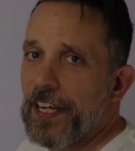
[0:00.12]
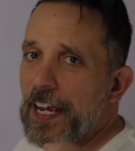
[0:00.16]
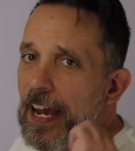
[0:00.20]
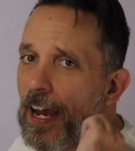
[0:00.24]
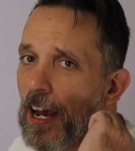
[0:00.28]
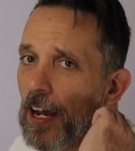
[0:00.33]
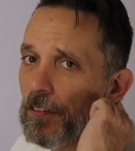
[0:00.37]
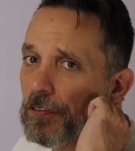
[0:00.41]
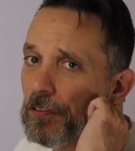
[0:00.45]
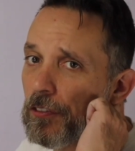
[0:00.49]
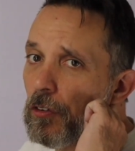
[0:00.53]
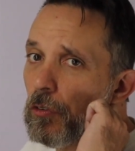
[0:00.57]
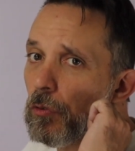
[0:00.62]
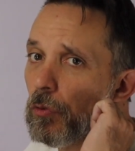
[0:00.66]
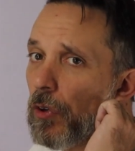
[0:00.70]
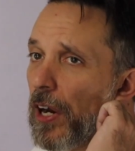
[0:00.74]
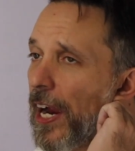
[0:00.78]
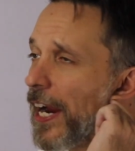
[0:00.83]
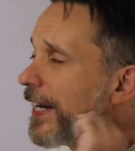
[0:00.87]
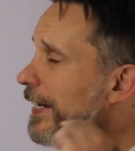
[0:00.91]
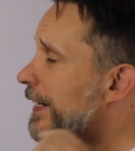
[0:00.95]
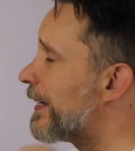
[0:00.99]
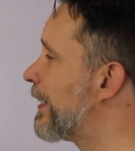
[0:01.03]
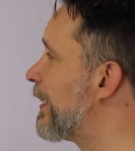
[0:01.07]
you have
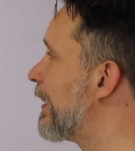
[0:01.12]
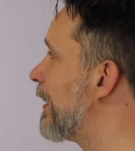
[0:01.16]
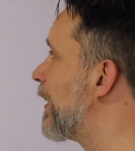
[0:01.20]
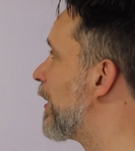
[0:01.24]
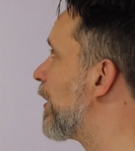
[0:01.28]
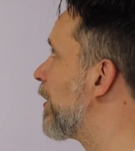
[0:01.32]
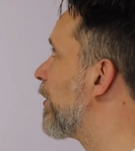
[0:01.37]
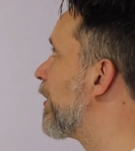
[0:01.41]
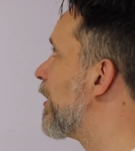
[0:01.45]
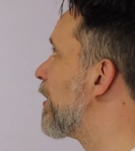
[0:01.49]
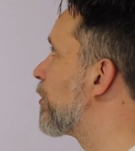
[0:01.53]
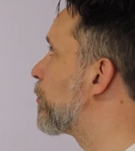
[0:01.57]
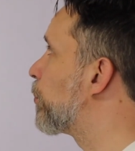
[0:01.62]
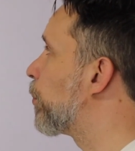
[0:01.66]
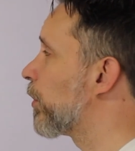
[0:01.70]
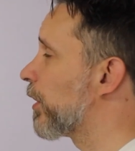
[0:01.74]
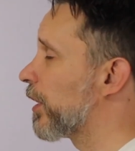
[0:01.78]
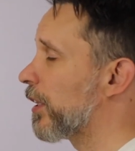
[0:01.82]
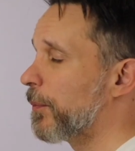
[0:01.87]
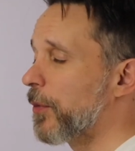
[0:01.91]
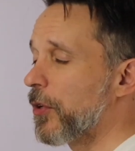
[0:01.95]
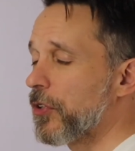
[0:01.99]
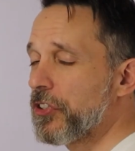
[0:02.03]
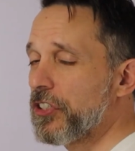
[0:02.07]
right here is one
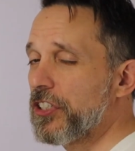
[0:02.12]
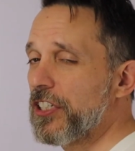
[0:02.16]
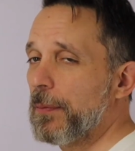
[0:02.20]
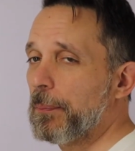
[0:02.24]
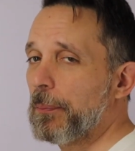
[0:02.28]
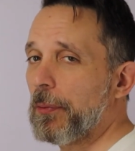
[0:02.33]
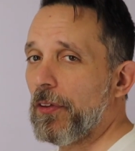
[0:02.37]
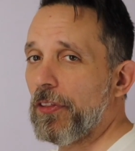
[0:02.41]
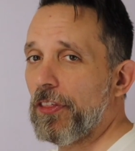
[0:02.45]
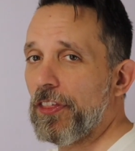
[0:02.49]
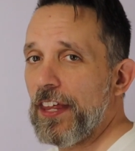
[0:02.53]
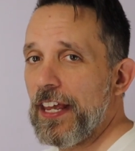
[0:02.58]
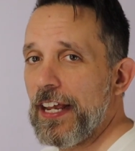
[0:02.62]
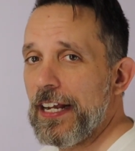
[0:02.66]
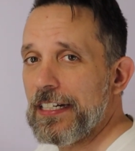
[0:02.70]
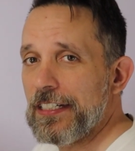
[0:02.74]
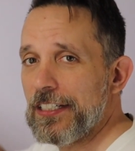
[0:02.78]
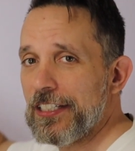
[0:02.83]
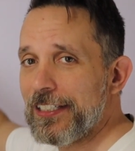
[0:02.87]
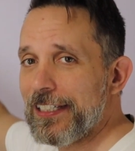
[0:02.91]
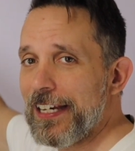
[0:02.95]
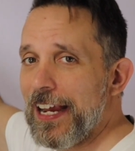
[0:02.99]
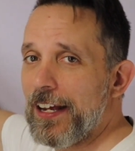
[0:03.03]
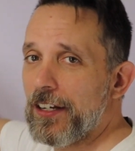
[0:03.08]
of the most simple
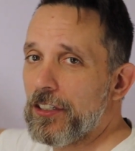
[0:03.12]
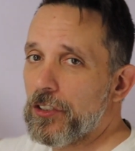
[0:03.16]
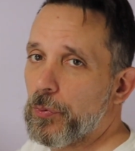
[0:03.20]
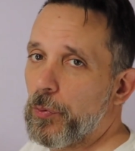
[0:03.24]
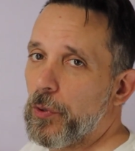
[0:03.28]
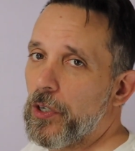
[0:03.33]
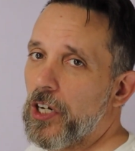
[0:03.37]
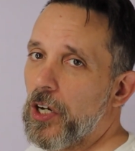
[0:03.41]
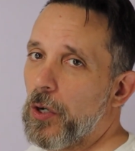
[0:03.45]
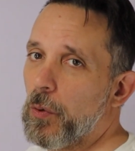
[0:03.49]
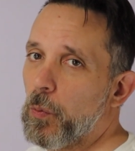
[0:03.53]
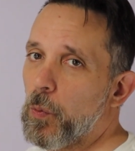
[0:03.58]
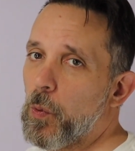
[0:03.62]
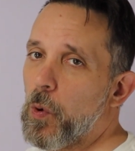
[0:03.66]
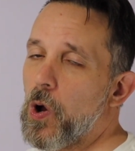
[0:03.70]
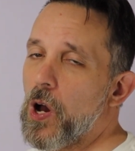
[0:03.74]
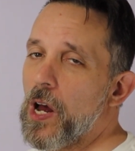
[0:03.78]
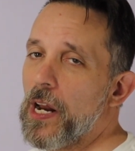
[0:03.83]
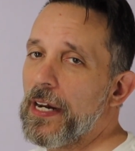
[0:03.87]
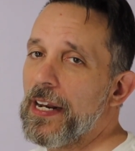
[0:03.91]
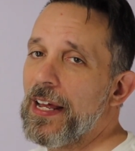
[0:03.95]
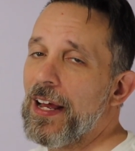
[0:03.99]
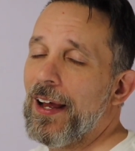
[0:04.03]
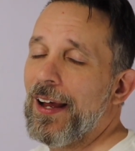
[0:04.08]
things, sales
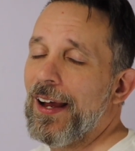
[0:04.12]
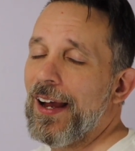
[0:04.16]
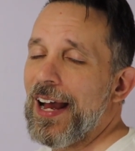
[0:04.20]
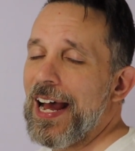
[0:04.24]
101,